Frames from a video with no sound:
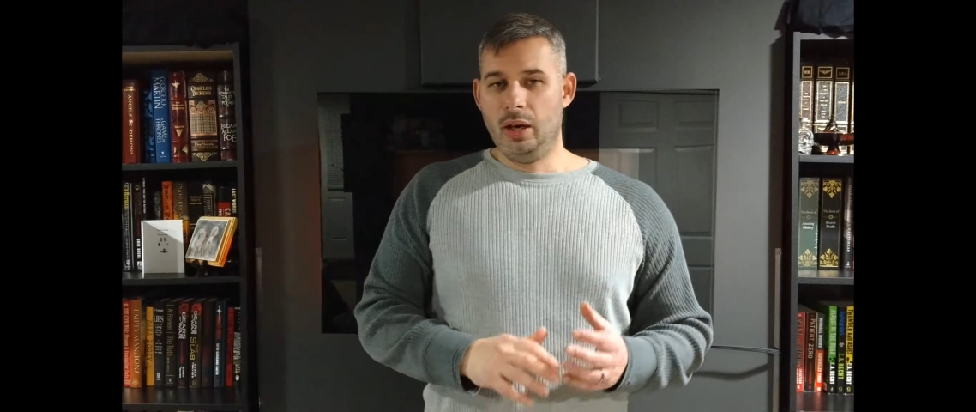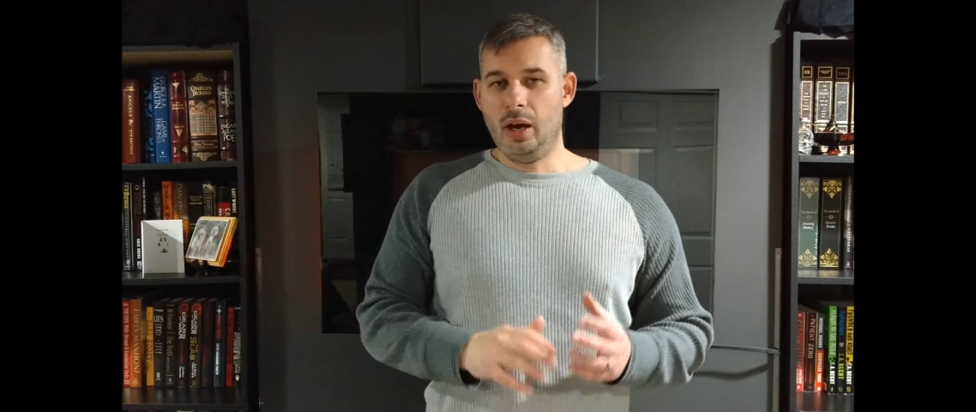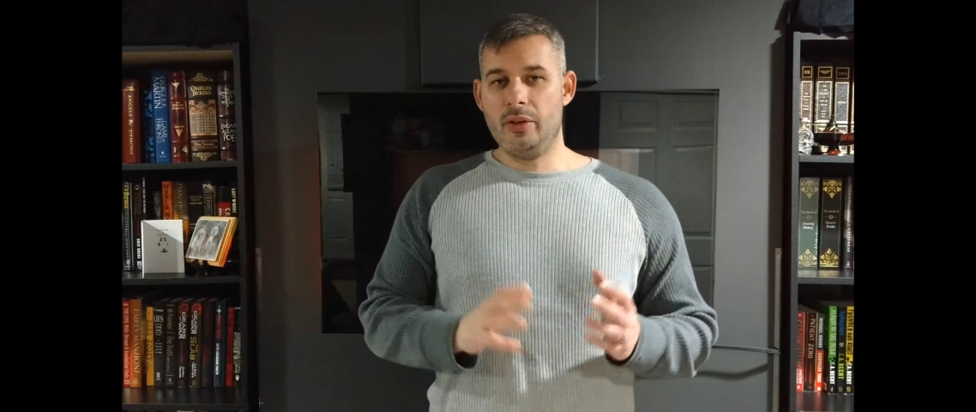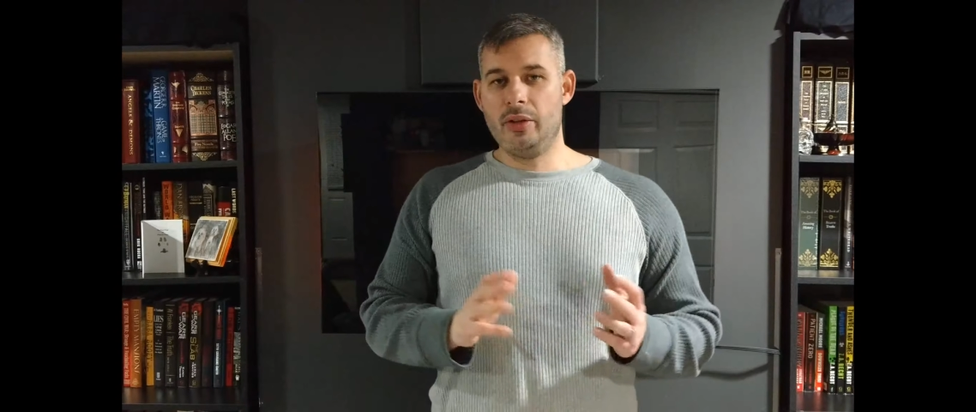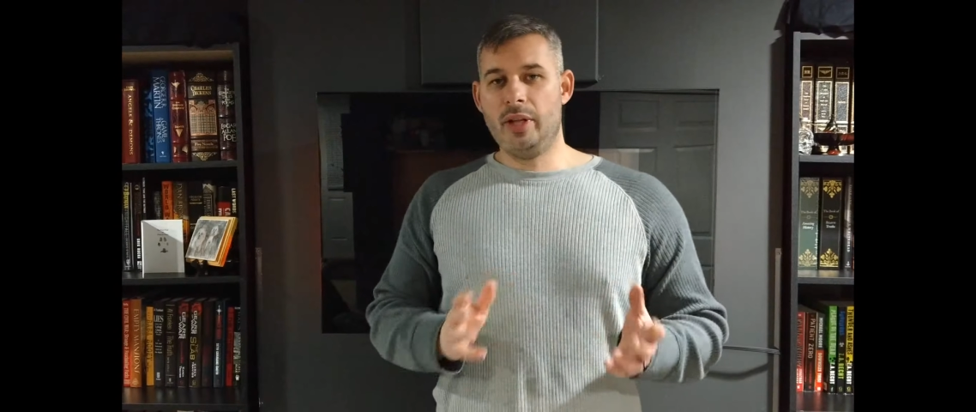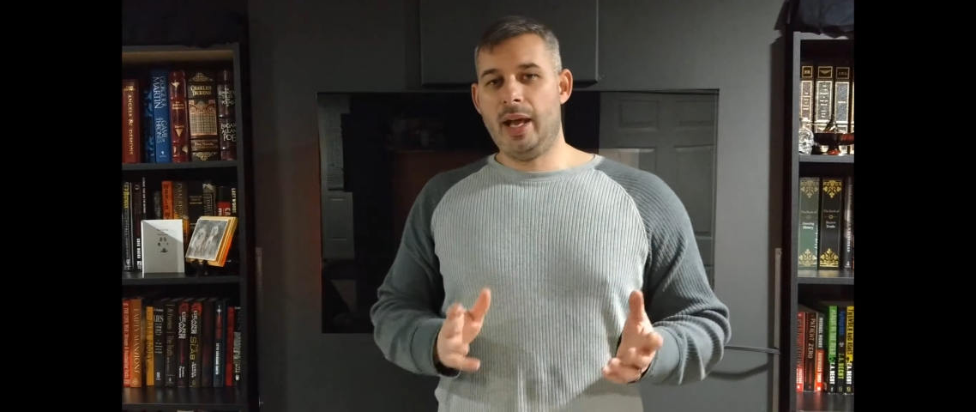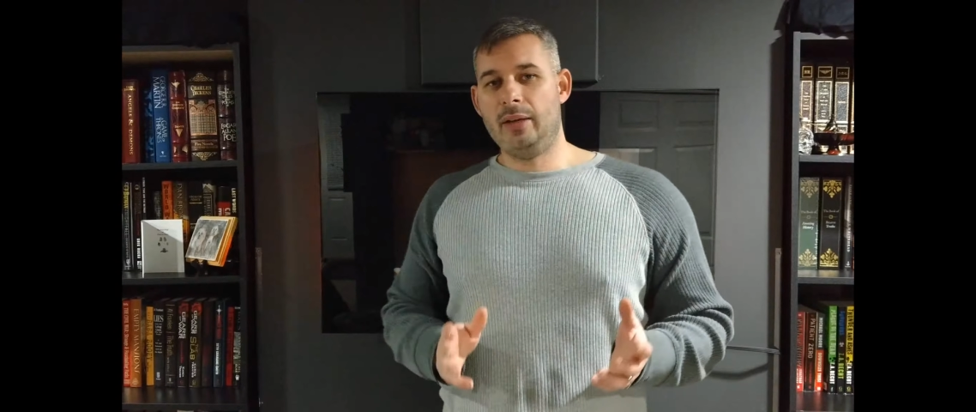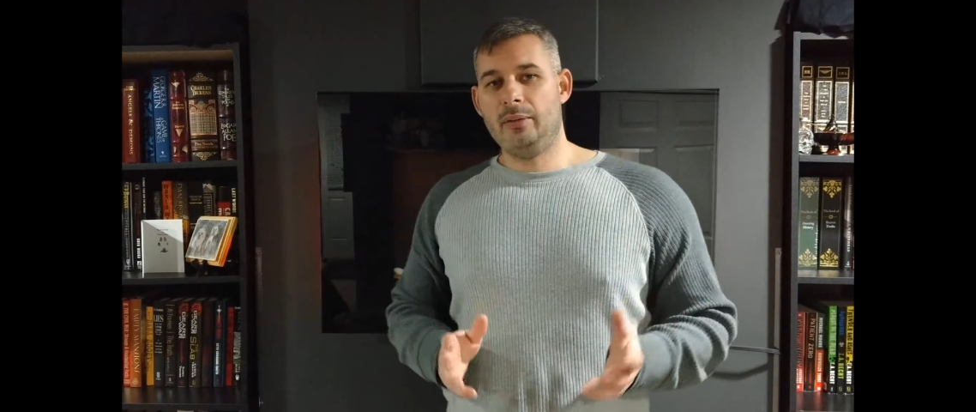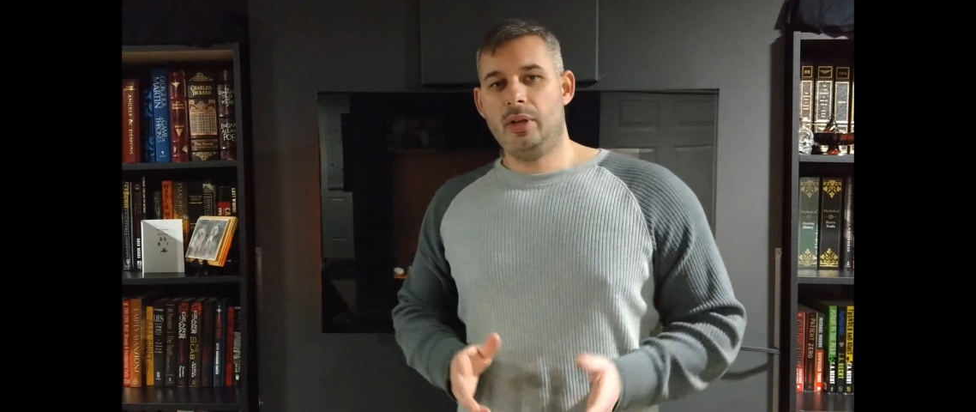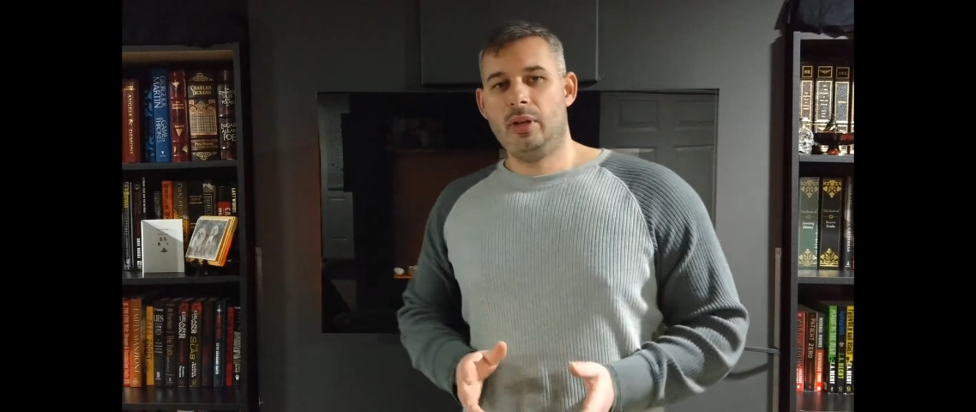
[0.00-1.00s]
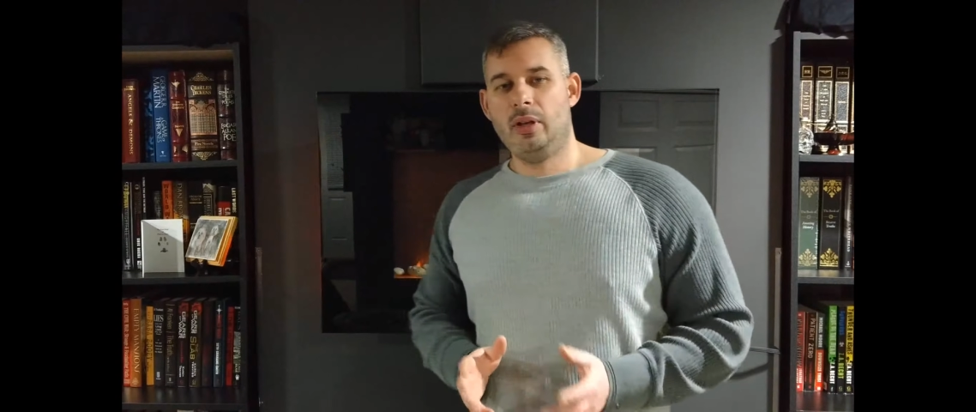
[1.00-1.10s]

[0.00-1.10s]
other than that,